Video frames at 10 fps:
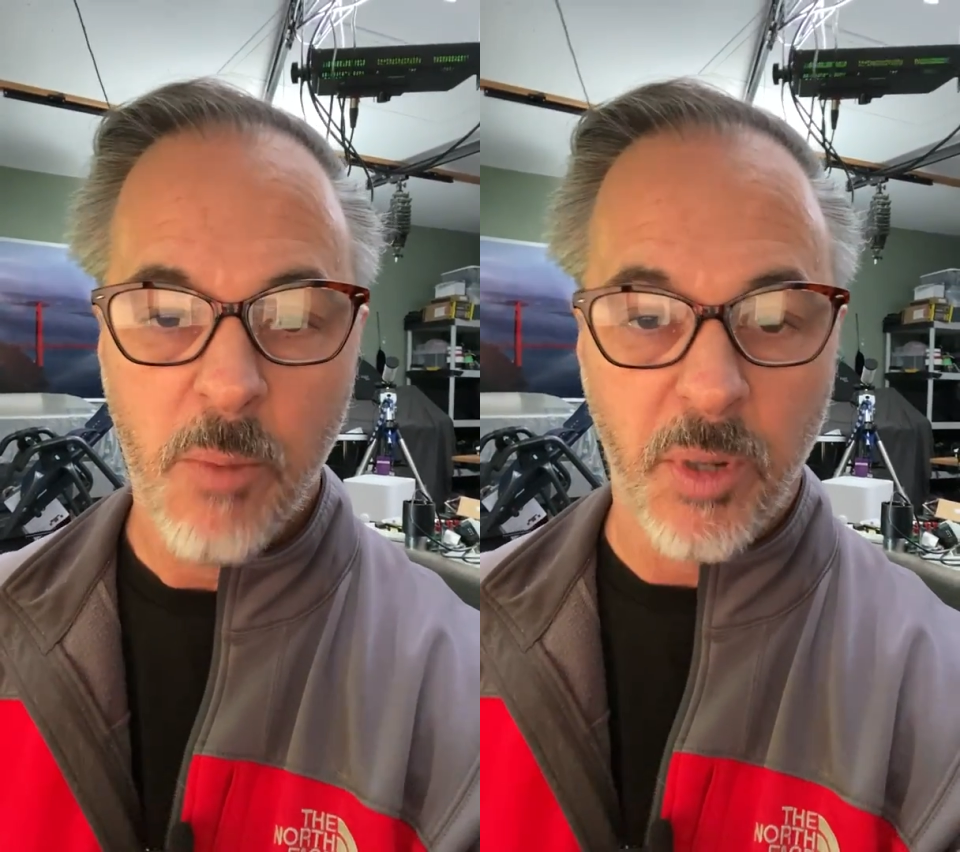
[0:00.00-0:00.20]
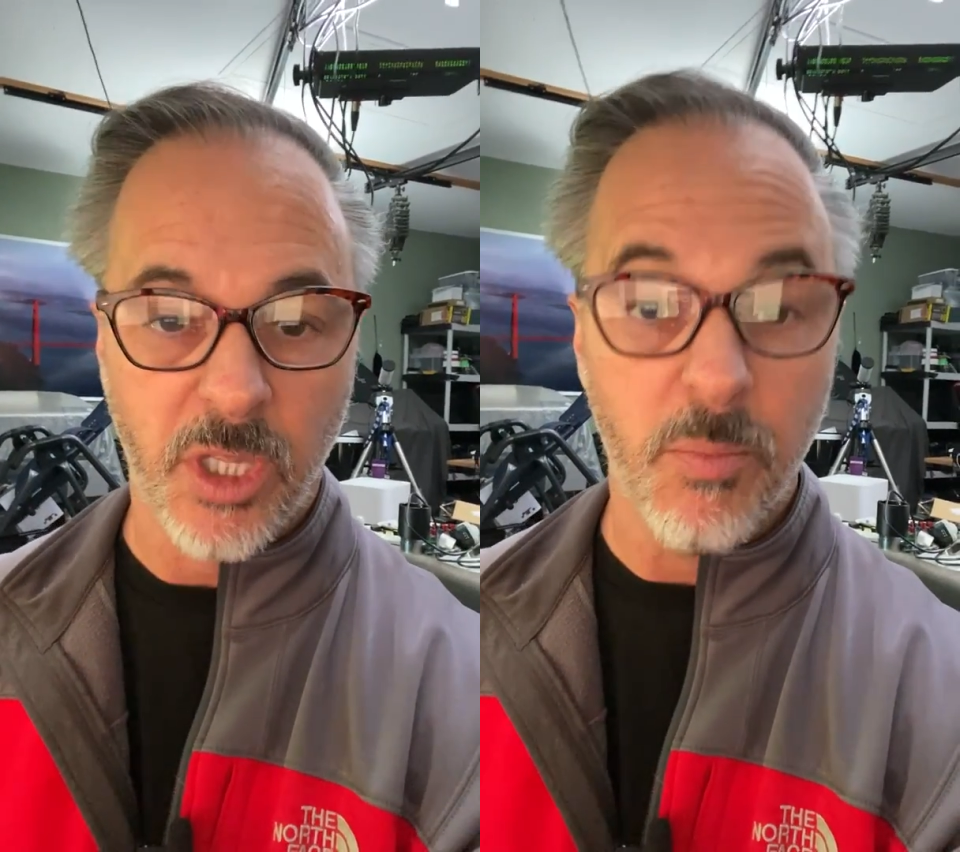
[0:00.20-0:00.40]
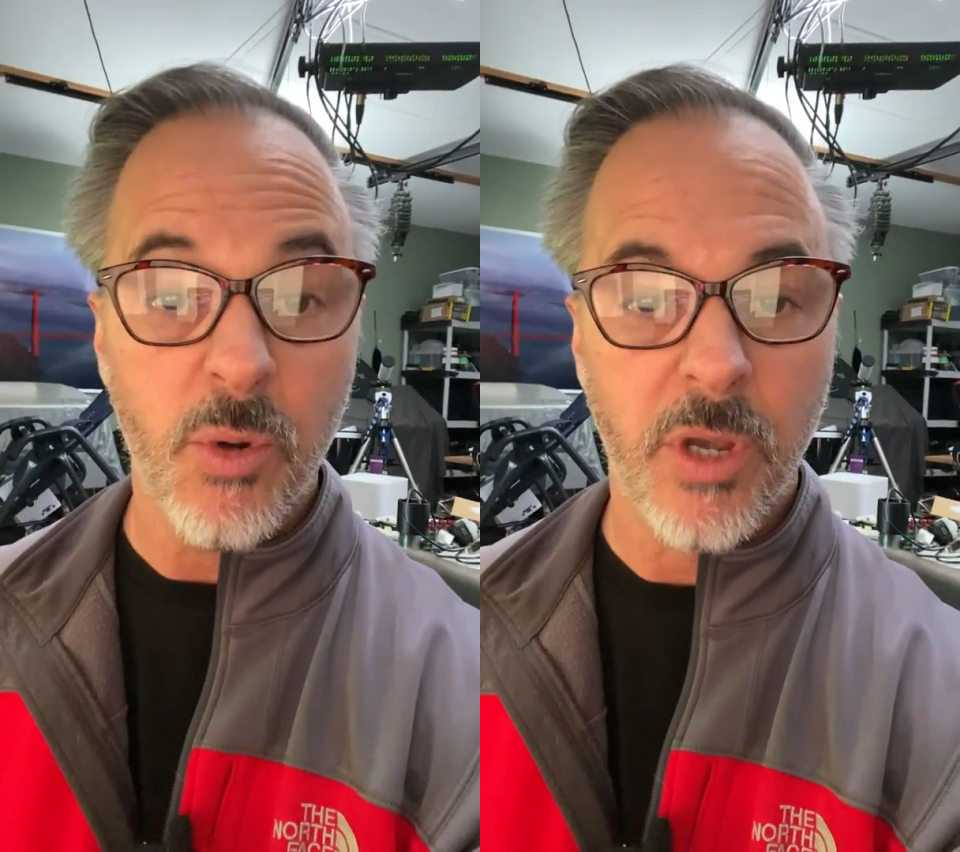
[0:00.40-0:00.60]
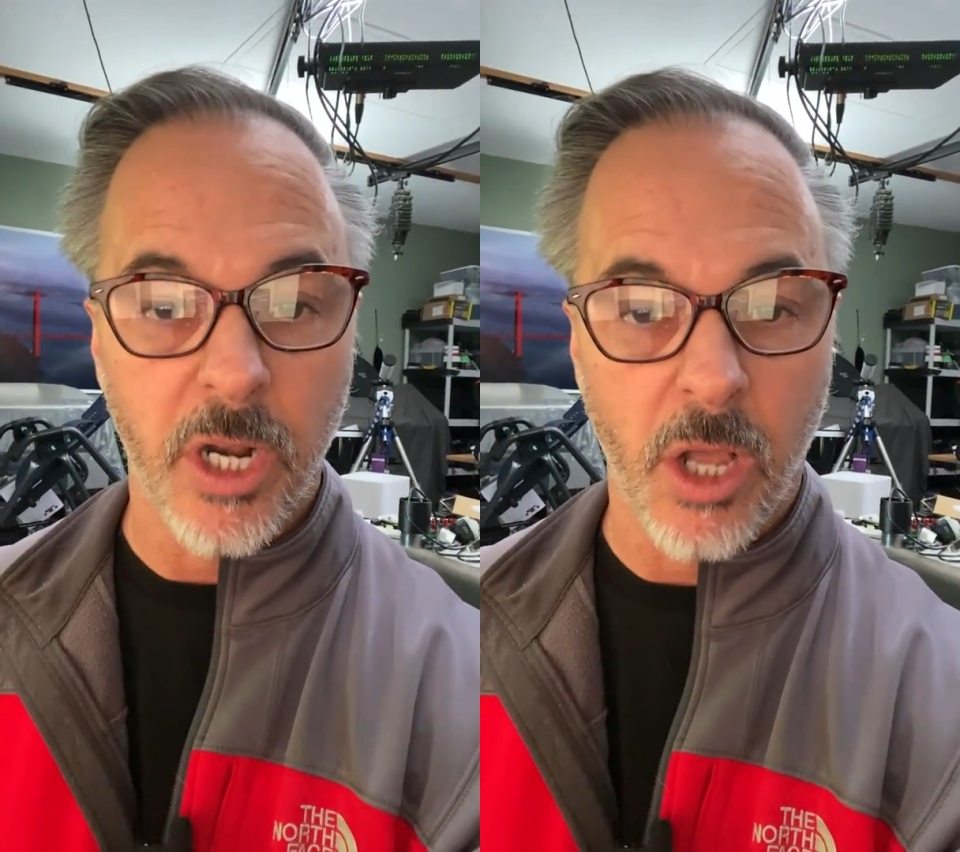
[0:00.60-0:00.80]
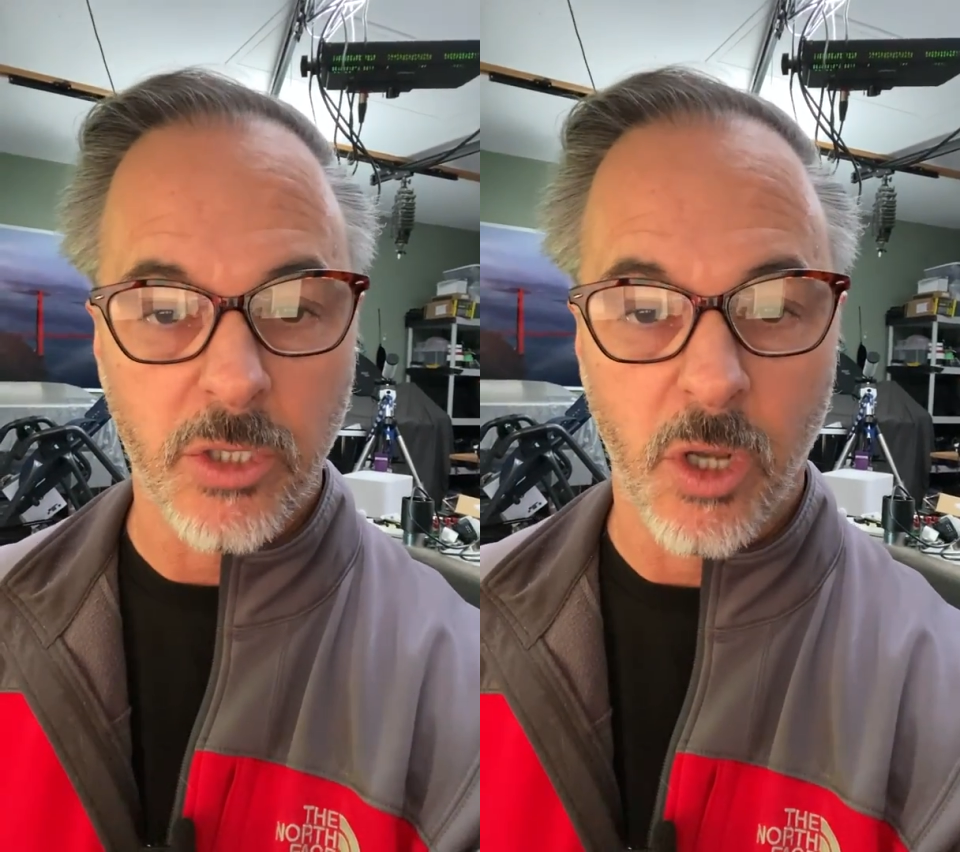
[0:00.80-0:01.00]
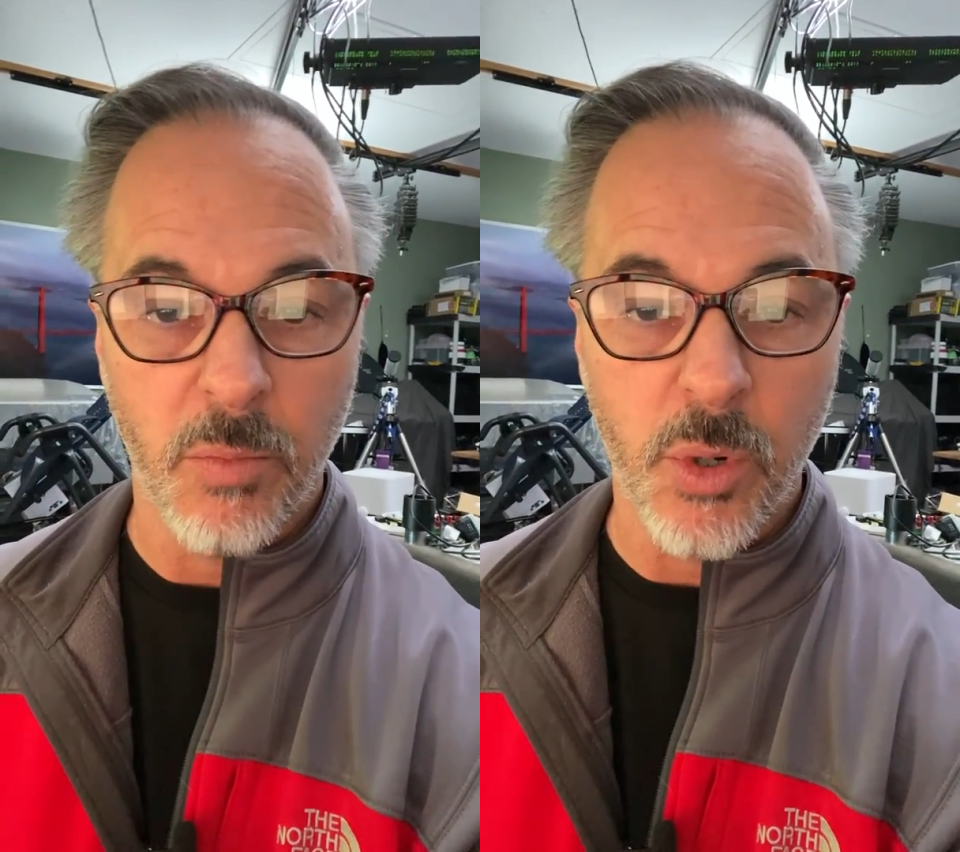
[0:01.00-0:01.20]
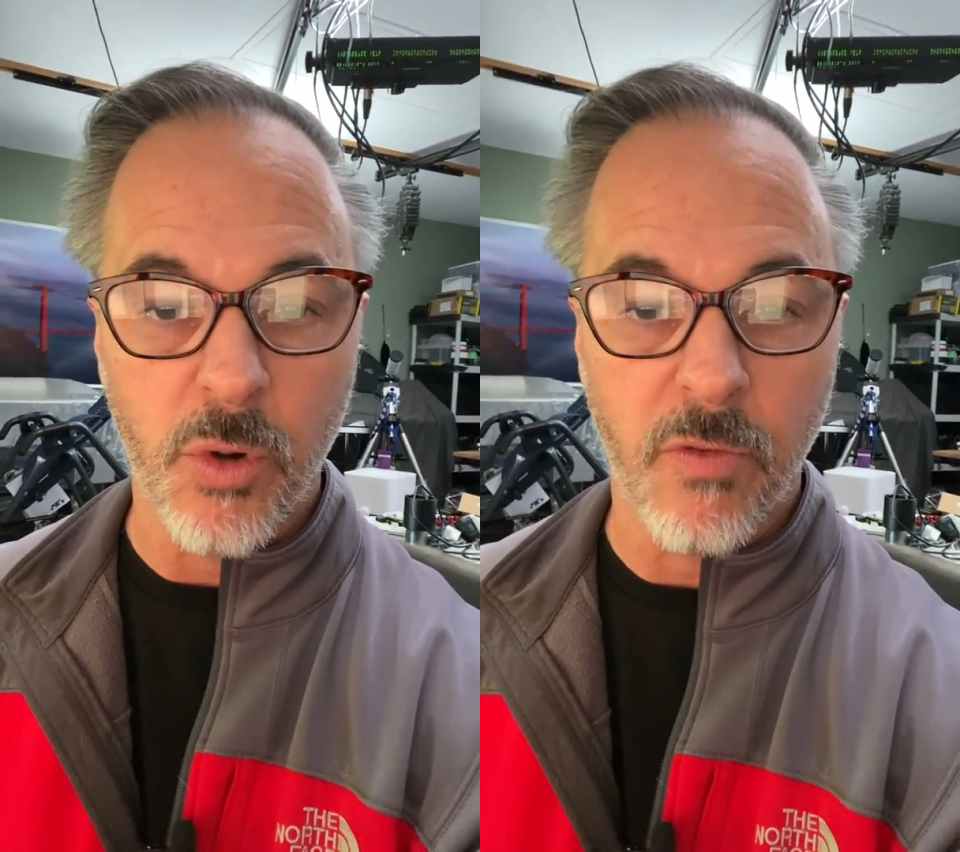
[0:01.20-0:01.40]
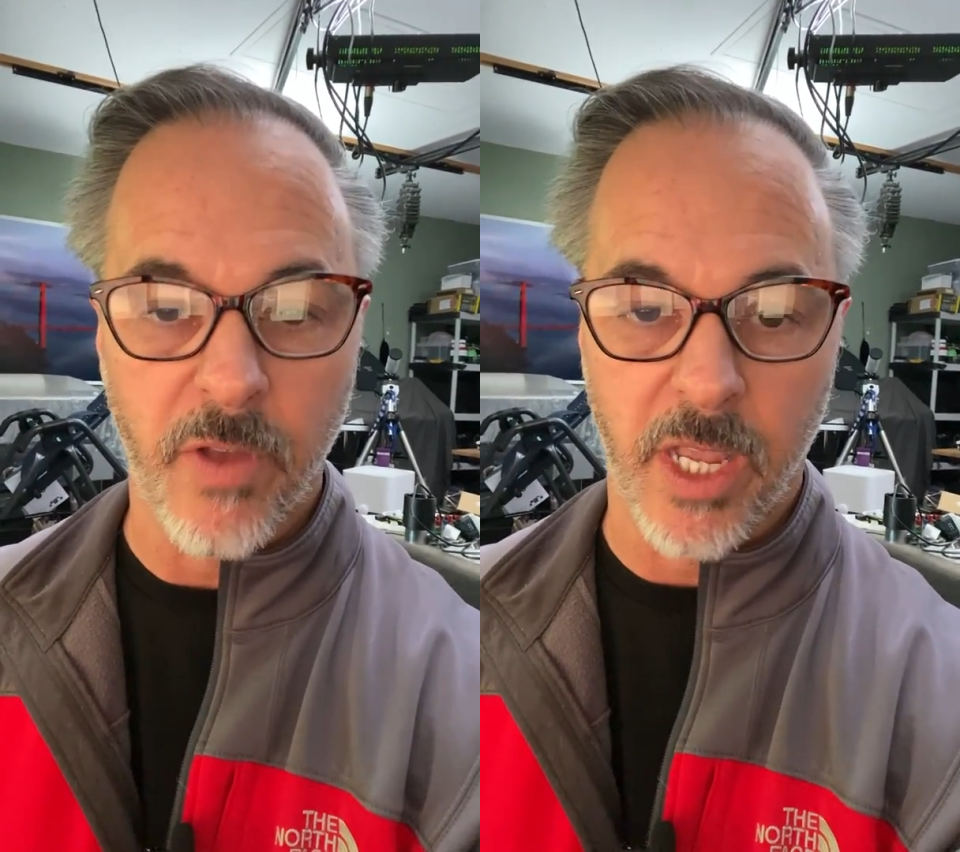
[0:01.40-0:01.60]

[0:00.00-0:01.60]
but the moon can also move